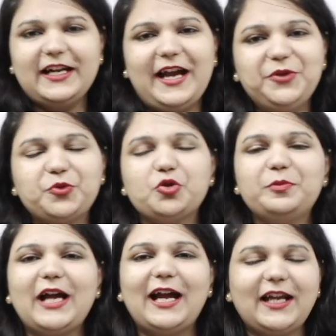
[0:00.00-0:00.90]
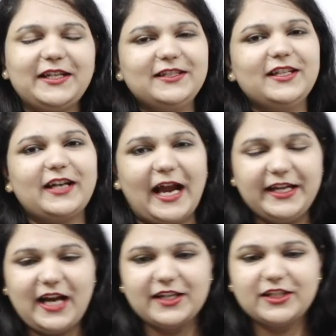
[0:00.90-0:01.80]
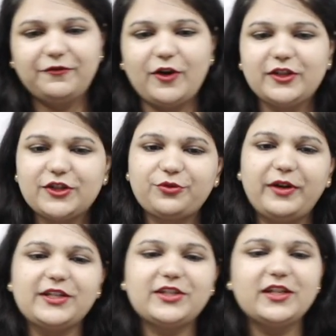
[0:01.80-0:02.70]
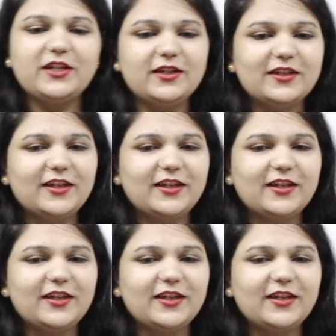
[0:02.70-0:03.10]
guys, which will be highlighting the right answer for this question.